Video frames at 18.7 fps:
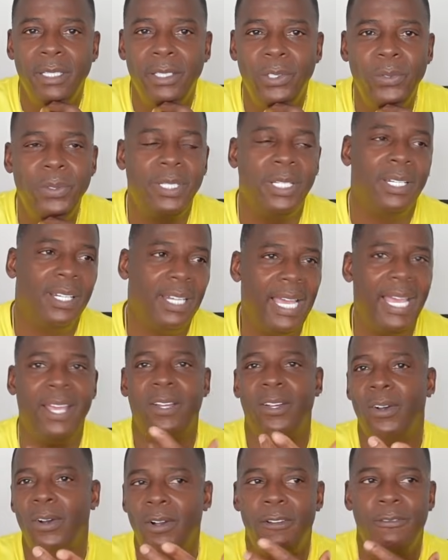You can lack
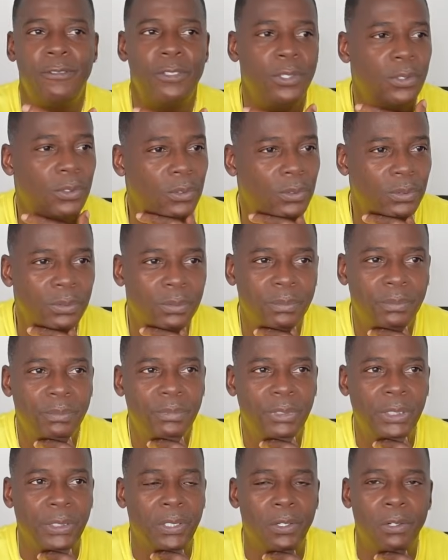off on,
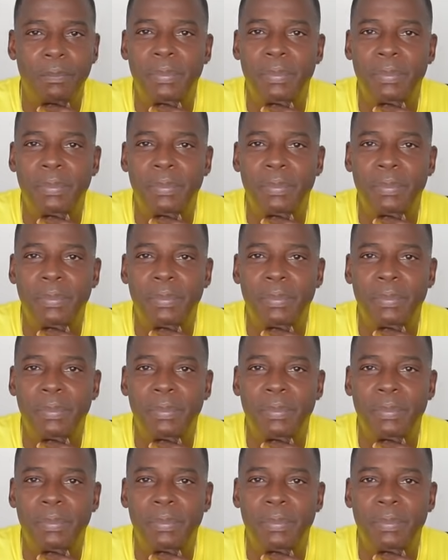you know,